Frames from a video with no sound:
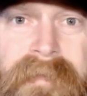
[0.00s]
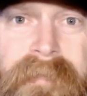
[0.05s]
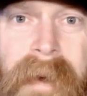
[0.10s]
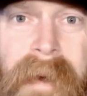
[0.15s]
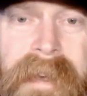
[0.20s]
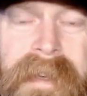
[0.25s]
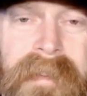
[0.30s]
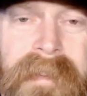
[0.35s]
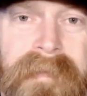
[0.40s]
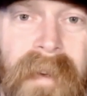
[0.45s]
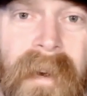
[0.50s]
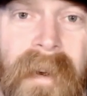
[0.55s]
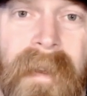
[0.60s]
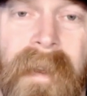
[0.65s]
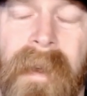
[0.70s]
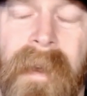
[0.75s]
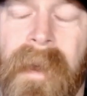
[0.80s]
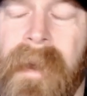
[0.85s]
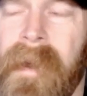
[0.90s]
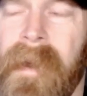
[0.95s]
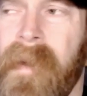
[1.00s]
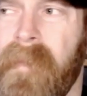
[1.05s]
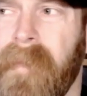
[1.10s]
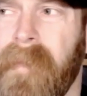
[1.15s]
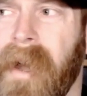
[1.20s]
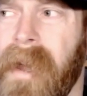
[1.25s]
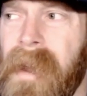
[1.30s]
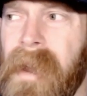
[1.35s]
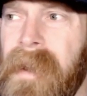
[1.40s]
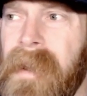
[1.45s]
by default,
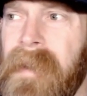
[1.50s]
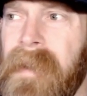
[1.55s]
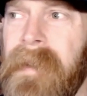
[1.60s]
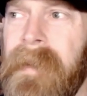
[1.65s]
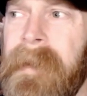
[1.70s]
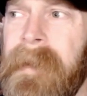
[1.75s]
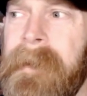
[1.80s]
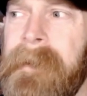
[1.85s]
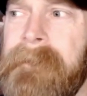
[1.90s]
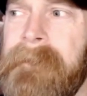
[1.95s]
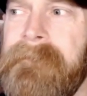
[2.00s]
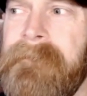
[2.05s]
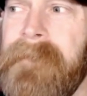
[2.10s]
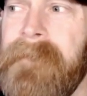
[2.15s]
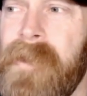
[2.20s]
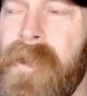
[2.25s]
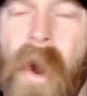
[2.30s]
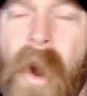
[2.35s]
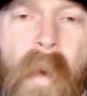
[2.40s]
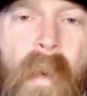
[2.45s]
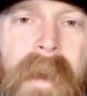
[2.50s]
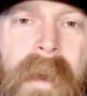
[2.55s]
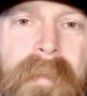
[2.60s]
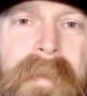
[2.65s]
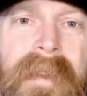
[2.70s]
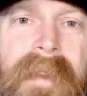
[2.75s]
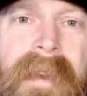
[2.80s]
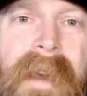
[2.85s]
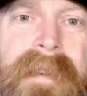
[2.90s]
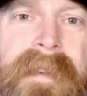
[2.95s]
but you don't want to
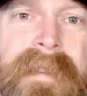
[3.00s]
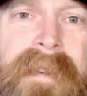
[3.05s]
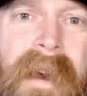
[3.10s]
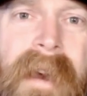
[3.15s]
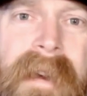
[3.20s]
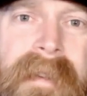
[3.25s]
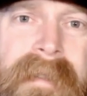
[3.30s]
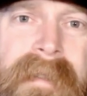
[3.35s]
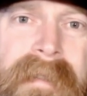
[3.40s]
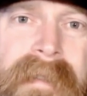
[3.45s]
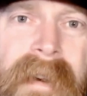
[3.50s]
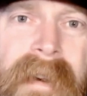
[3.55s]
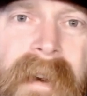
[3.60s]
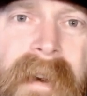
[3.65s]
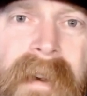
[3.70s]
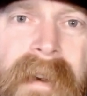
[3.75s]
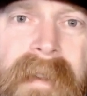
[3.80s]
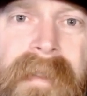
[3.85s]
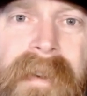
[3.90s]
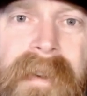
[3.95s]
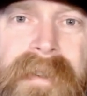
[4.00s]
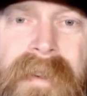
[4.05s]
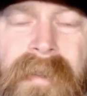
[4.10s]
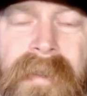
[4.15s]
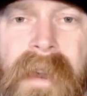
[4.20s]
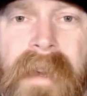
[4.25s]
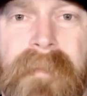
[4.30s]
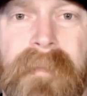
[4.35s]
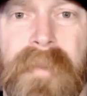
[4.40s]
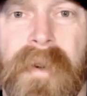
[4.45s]
be the nice guy. Uh, there's a
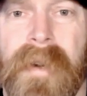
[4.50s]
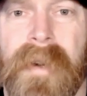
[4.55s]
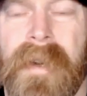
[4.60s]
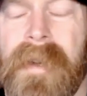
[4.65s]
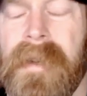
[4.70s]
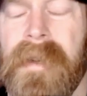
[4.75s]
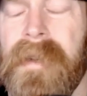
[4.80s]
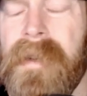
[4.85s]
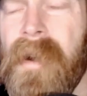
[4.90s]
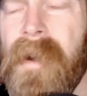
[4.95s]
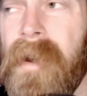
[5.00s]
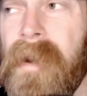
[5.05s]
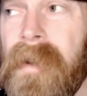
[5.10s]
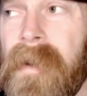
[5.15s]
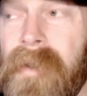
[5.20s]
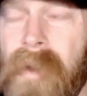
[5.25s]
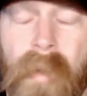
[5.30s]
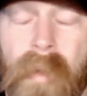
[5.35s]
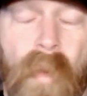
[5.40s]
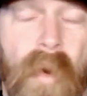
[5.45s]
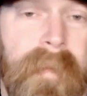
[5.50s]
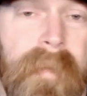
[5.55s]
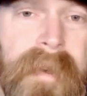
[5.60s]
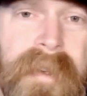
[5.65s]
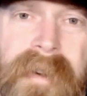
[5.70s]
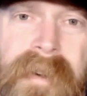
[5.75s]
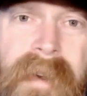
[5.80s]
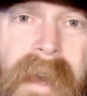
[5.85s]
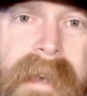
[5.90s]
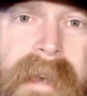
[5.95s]
great book called No More
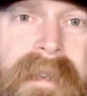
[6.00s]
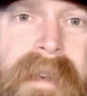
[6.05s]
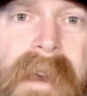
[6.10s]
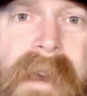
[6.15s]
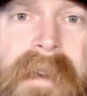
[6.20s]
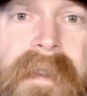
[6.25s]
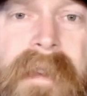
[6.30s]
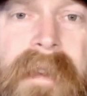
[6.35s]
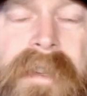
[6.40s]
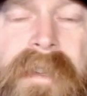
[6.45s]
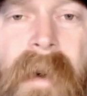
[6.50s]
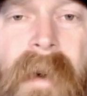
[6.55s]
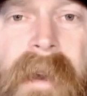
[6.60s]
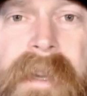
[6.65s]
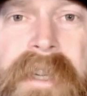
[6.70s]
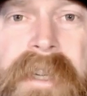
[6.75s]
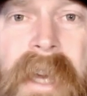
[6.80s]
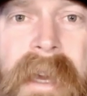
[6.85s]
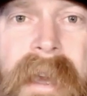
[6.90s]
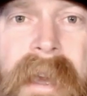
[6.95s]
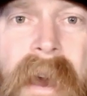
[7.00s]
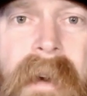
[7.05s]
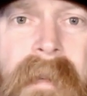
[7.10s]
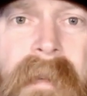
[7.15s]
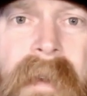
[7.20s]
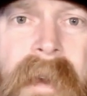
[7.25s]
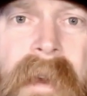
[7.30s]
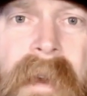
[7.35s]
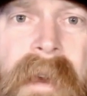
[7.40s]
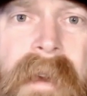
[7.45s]
Mr. Nice Guy that you ought to check
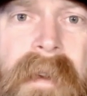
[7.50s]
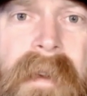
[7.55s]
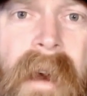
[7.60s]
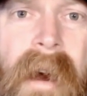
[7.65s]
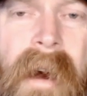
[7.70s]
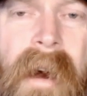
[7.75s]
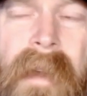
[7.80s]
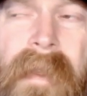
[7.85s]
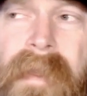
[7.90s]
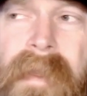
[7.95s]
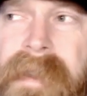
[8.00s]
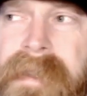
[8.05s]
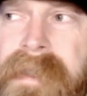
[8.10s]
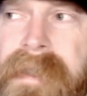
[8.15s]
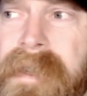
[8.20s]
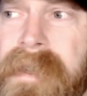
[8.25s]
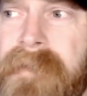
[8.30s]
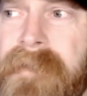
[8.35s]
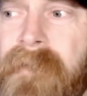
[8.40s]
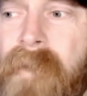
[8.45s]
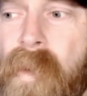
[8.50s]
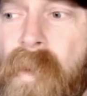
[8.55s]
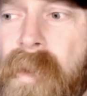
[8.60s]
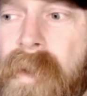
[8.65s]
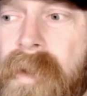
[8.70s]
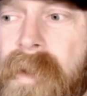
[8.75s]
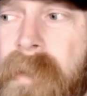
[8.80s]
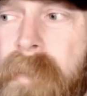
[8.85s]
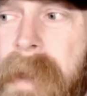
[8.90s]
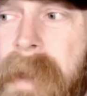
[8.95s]
out. Uh, this is
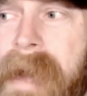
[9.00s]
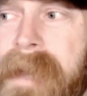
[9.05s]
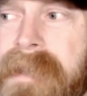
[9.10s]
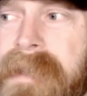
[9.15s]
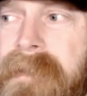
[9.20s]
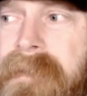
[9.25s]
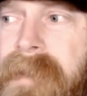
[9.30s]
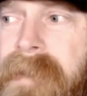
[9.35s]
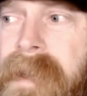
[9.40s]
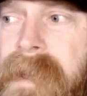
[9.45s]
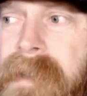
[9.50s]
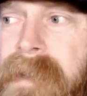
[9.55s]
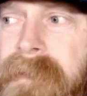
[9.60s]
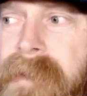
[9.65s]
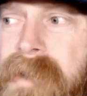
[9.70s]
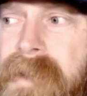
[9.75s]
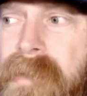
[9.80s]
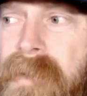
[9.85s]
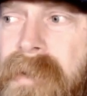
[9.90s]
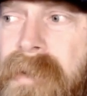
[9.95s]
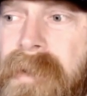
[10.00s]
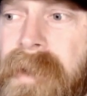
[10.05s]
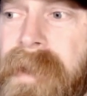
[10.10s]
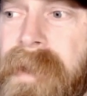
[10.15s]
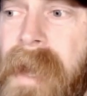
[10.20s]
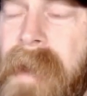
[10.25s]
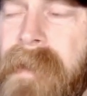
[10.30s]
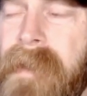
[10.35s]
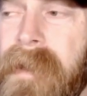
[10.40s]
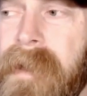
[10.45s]
for the passive individual, the
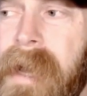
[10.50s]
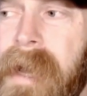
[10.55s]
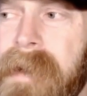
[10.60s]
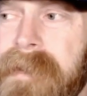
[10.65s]
guy that allows